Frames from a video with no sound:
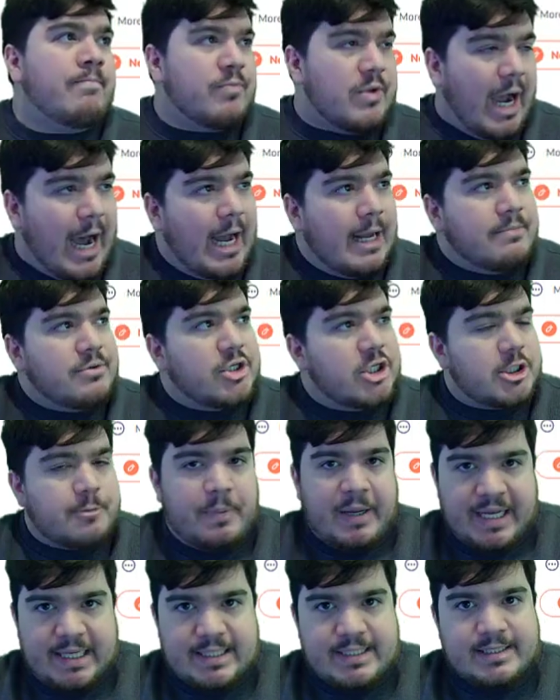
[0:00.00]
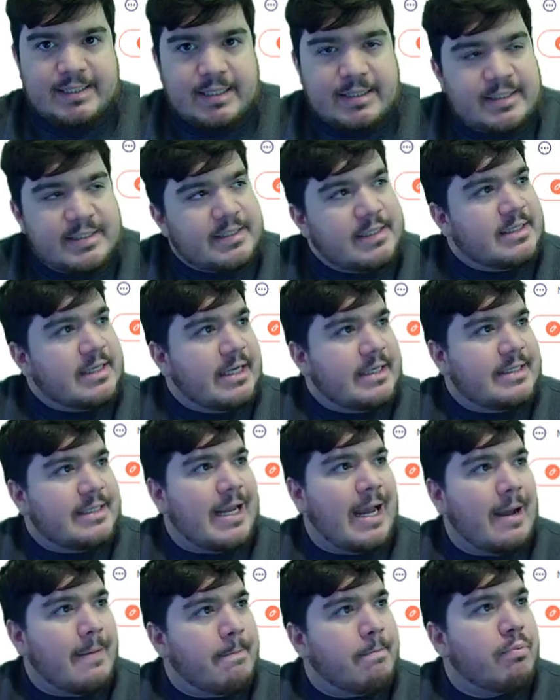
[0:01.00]
I'm just pissed that this is a
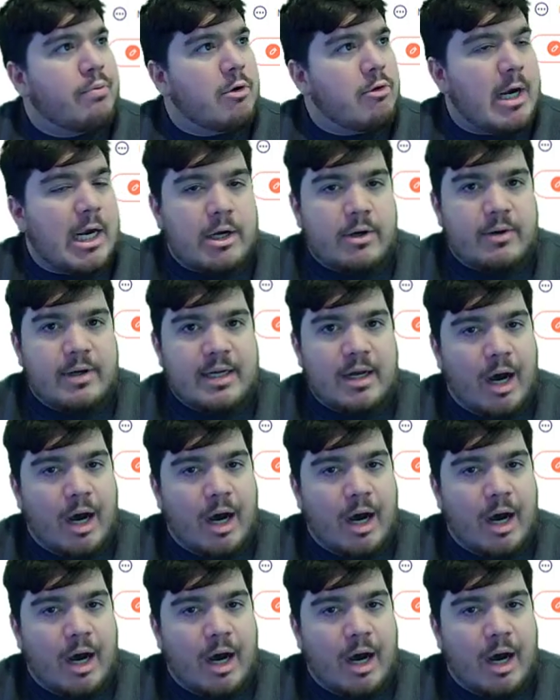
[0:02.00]
temporary,